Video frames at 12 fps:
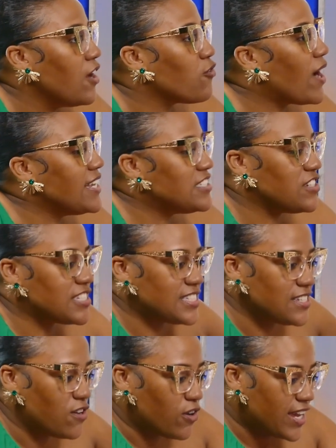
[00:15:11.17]
Right? You
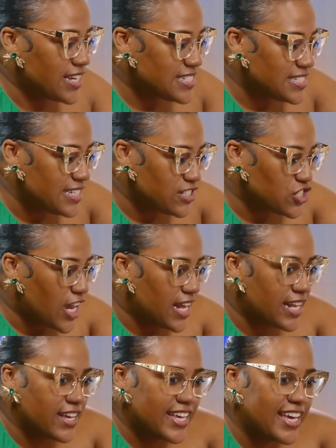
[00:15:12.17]
sit down and you see your child
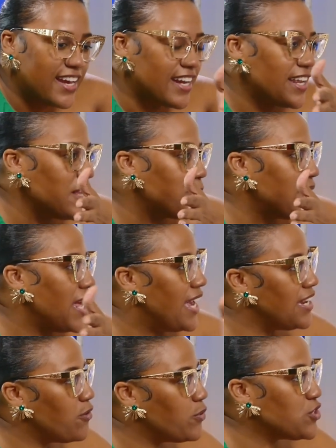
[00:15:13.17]
and you cannot help in
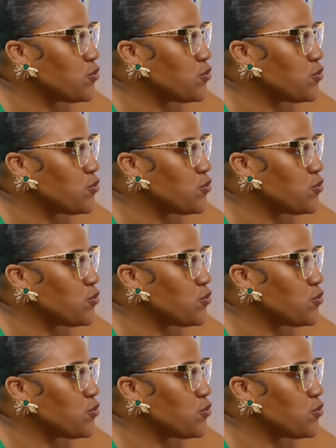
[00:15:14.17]
any which